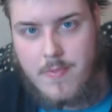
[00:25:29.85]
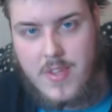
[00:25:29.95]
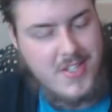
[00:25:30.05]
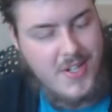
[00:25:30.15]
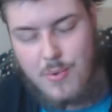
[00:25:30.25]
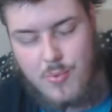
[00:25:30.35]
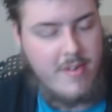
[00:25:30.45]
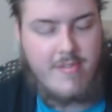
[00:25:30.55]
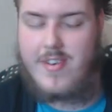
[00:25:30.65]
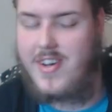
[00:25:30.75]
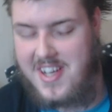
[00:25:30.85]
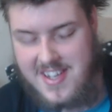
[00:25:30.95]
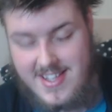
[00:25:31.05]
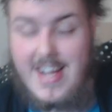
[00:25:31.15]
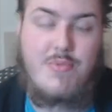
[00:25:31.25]
There's no
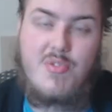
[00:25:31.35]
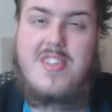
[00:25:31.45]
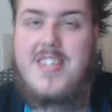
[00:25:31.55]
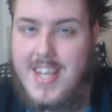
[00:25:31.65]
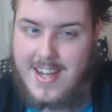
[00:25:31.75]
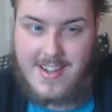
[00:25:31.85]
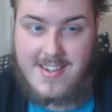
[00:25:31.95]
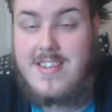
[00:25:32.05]
reverse. That's ridiculous.